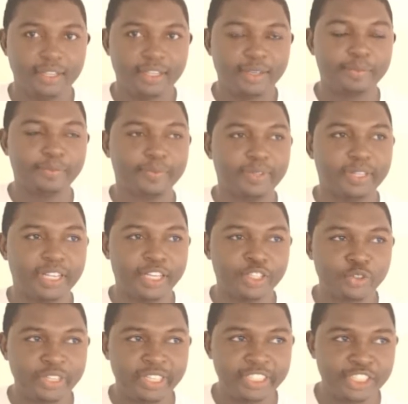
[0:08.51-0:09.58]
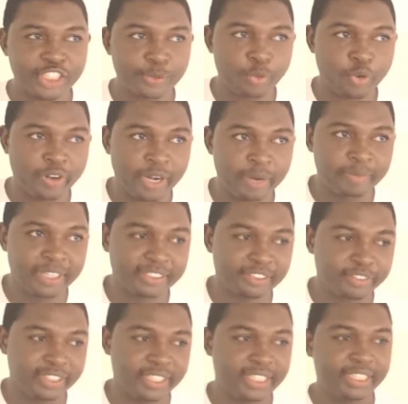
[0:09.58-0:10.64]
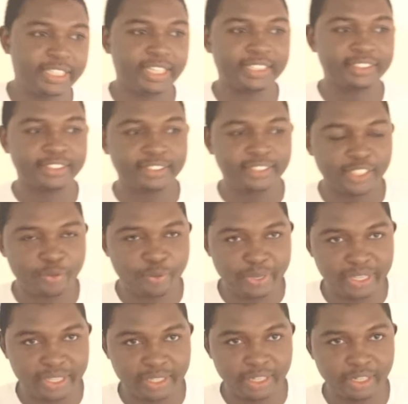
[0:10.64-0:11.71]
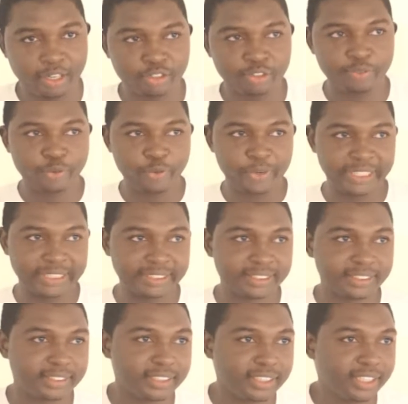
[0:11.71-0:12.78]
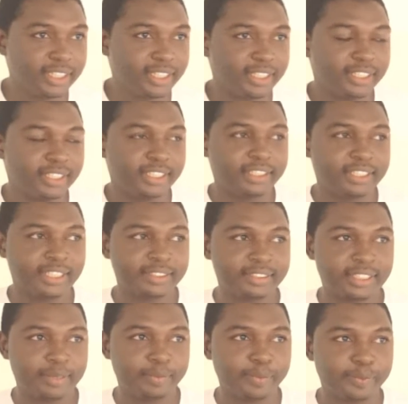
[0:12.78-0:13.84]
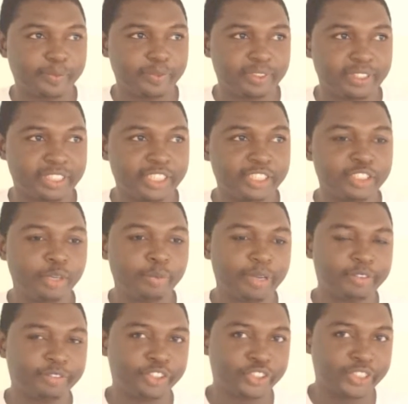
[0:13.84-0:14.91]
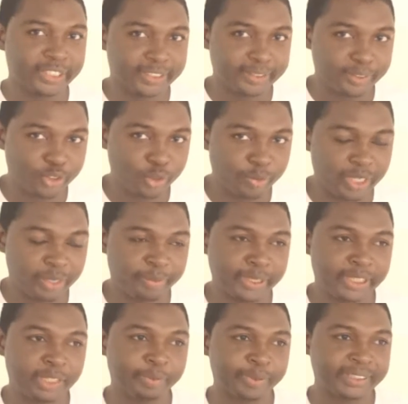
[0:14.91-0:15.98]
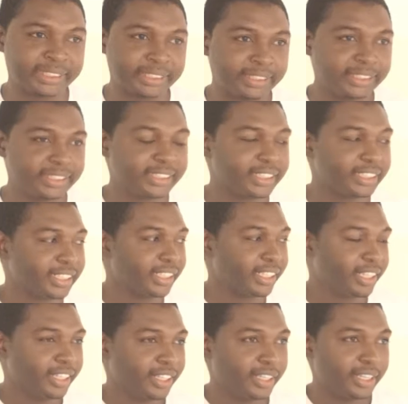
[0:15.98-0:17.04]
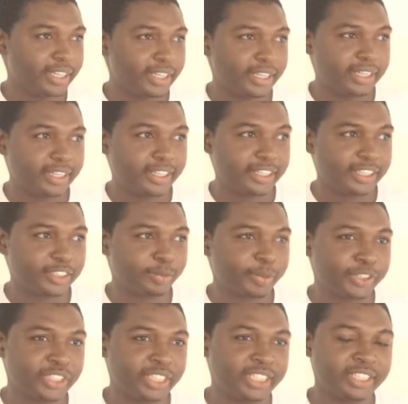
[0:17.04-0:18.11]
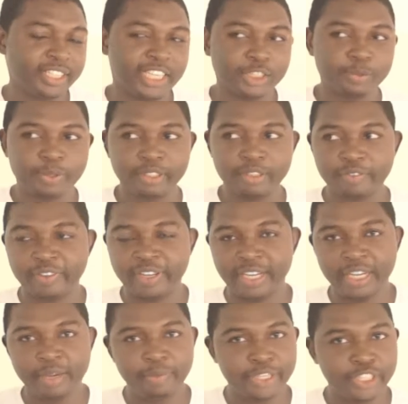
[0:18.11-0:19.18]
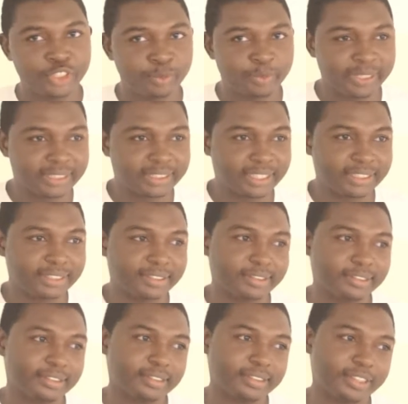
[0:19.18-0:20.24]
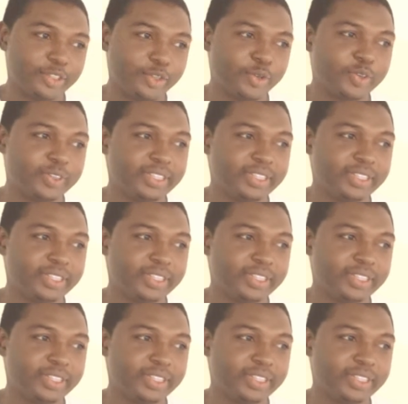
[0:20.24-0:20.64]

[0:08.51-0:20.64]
Um, actually, this program has really assisted me in a lot of ways. It has um, rekindled my vision to be a better person, uh, especially in the aspect of anger management and, you know,